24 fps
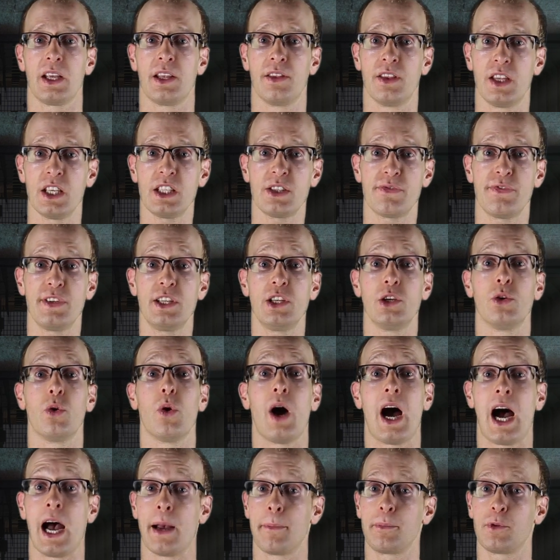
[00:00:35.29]
In this
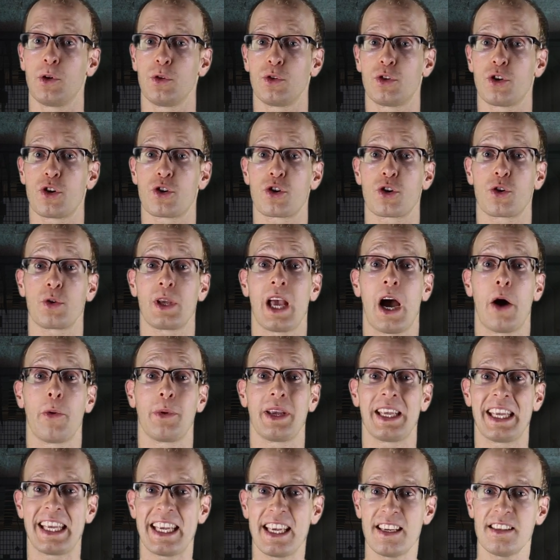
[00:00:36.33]
video I'm going to show you
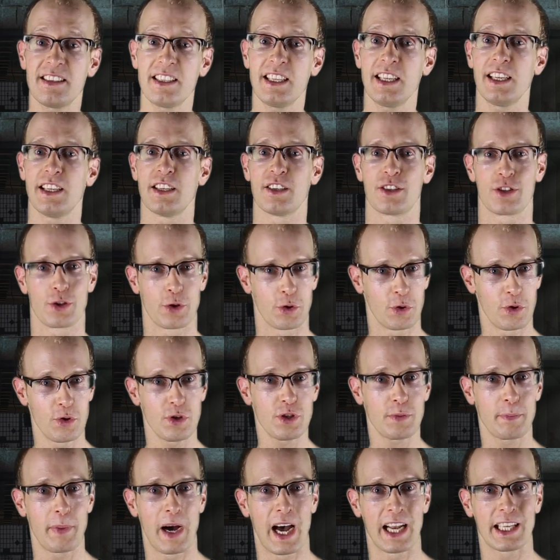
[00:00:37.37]
how easy it is to
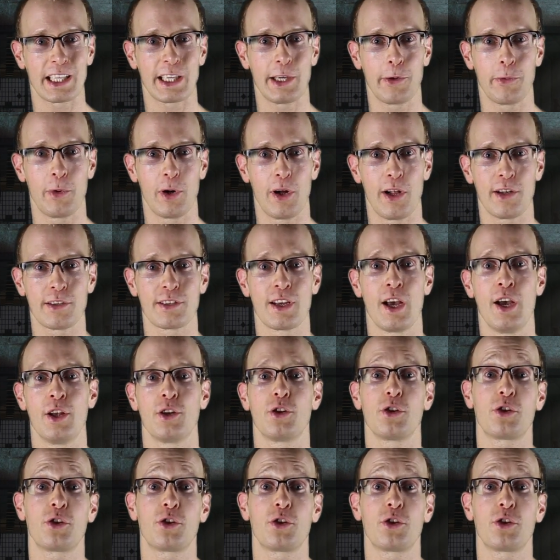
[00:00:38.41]
use Particle World